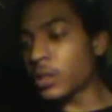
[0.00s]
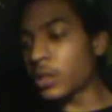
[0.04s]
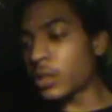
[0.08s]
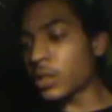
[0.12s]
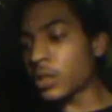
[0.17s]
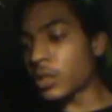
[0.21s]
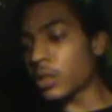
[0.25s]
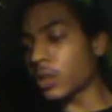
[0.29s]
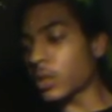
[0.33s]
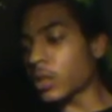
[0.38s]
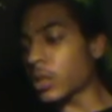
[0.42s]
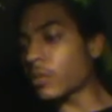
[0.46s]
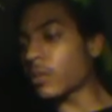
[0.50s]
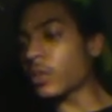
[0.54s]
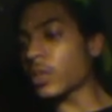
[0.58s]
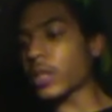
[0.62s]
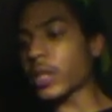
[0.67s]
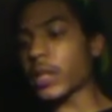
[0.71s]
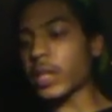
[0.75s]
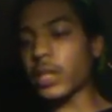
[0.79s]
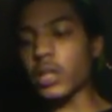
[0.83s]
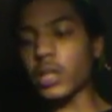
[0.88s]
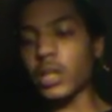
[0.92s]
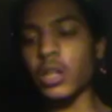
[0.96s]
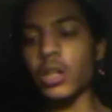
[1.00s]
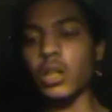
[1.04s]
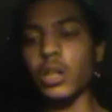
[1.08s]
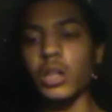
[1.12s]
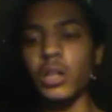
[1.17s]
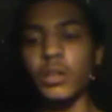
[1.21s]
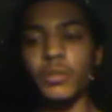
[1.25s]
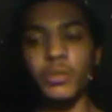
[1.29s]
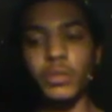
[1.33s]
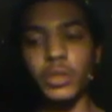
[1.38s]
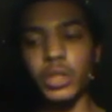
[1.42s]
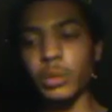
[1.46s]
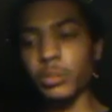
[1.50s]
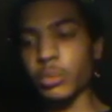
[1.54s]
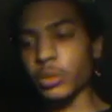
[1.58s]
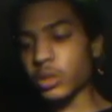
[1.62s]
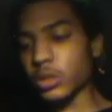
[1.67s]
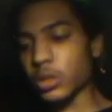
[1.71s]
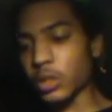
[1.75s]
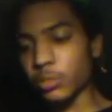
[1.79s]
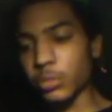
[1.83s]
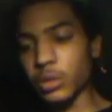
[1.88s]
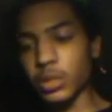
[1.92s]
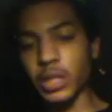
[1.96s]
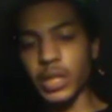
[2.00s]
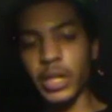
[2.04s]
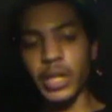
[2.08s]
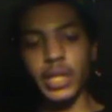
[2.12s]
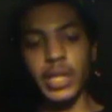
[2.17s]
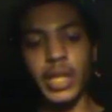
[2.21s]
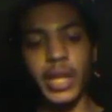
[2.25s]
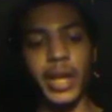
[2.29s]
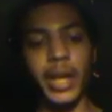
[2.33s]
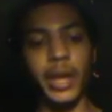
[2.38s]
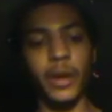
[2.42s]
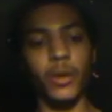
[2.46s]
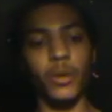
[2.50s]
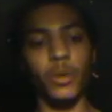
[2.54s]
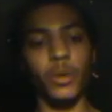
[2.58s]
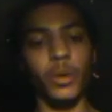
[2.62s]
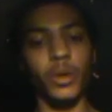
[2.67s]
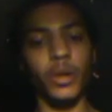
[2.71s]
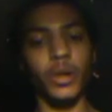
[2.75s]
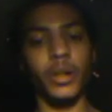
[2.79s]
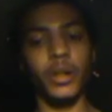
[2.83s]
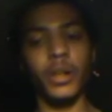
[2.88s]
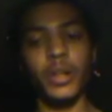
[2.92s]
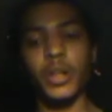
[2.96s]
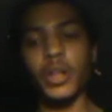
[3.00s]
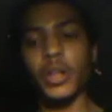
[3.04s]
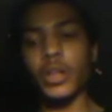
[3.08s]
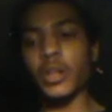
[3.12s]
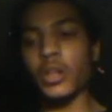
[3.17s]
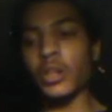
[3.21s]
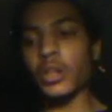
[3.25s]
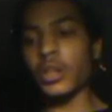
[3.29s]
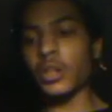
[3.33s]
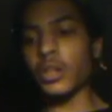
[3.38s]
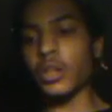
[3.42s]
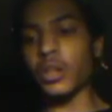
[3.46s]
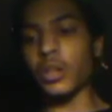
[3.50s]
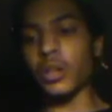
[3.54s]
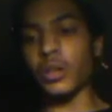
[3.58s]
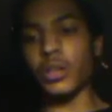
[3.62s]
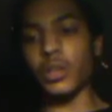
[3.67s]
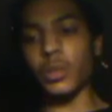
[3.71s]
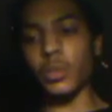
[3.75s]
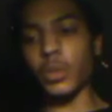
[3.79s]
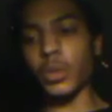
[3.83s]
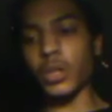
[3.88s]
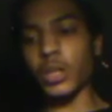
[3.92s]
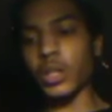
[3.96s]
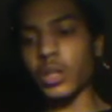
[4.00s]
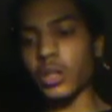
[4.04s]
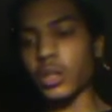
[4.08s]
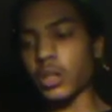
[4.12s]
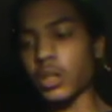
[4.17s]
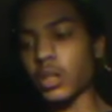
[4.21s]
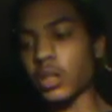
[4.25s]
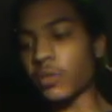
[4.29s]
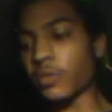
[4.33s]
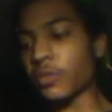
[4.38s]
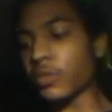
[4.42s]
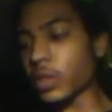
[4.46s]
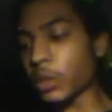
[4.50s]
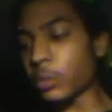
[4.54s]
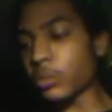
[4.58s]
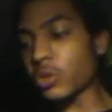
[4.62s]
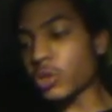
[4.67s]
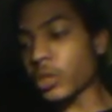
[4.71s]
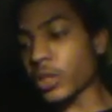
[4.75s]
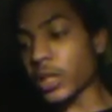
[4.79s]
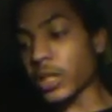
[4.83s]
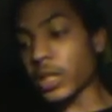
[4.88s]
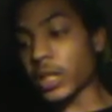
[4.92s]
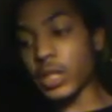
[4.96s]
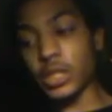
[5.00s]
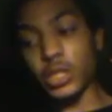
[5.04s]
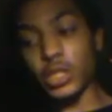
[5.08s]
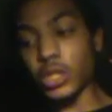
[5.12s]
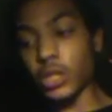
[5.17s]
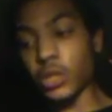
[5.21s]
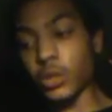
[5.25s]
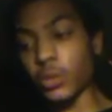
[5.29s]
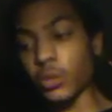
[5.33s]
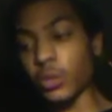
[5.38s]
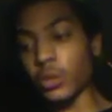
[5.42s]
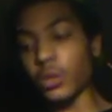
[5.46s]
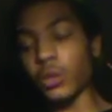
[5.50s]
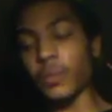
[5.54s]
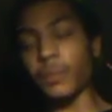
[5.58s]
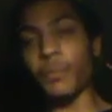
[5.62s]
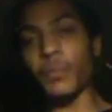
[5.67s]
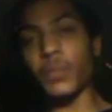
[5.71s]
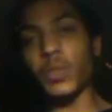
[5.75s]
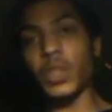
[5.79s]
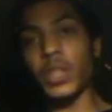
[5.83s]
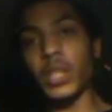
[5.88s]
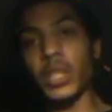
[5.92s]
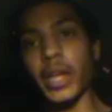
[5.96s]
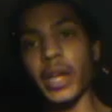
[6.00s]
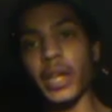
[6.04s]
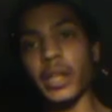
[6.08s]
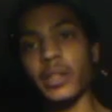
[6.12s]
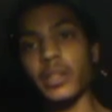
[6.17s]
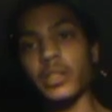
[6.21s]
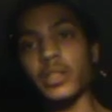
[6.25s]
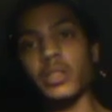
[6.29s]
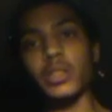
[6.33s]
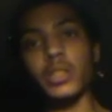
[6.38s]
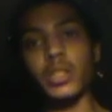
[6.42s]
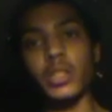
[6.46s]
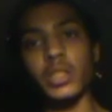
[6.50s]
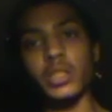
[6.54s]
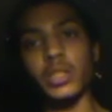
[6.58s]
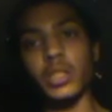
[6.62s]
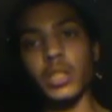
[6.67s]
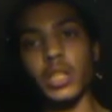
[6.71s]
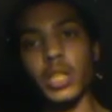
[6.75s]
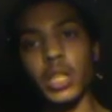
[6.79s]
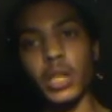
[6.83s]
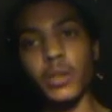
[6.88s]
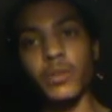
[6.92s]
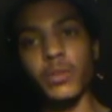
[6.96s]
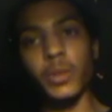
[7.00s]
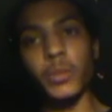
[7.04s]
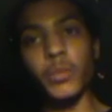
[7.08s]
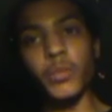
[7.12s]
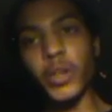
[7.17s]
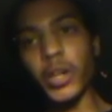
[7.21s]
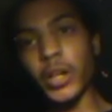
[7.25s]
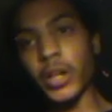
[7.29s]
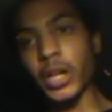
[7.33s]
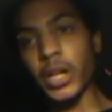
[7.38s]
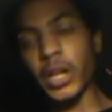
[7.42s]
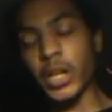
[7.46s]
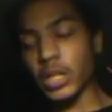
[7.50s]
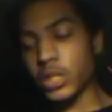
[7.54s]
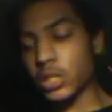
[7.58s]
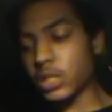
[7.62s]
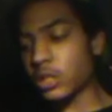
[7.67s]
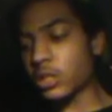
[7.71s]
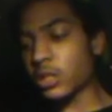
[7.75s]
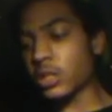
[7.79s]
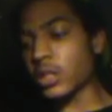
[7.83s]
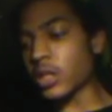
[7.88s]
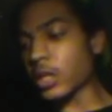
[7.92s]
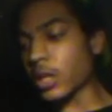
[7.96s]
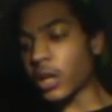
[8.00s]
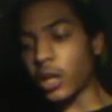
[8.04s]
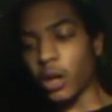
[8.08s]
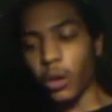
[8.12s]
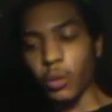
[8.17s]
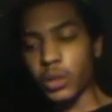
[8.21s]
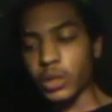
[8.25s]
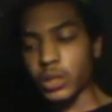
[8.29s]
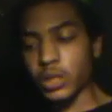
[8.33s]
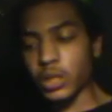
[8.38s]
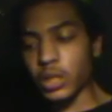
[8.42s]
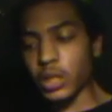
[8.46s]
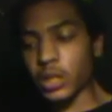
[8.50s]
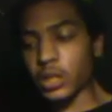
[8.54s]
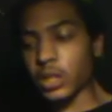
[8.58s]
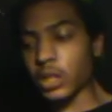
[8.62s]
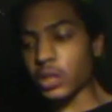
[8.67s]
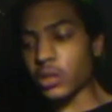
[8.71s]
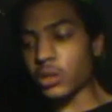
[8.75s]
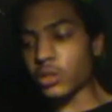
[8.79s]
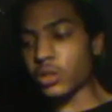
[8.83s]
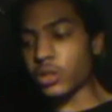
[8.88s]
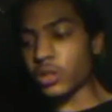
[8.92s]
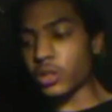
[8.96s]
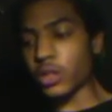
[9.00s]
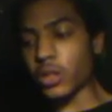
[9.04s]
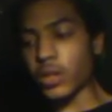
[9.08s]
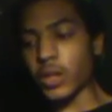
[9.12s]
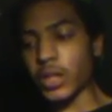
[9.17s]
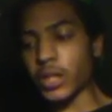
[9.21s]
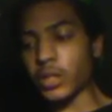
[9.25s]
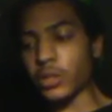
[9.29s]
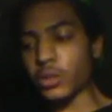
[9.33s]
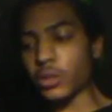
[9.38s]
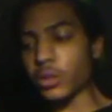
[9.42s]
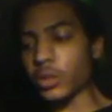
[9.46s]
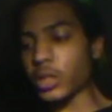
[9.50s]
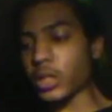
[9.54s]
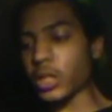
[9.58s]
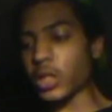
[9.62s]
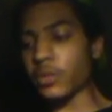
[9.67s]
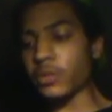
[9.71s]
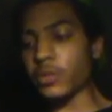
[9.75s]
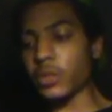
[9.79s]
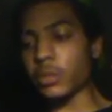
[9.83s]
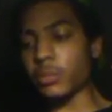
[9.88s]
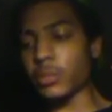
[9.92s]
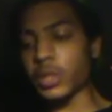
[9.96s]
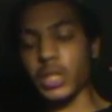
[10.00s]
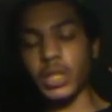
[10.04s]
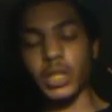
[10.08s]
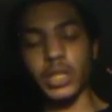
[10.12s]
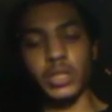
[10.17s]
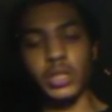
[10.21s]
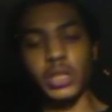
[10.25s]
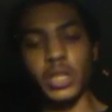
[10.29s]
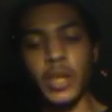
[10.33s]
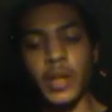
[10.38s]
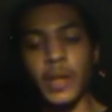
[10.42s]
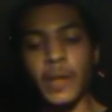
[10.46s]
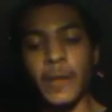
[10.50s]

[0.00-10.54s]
Even like a hard flip or something like that, or you're working on a flip trick in general that is a kickflip variation. I always think that you should know how to do a kickflip, because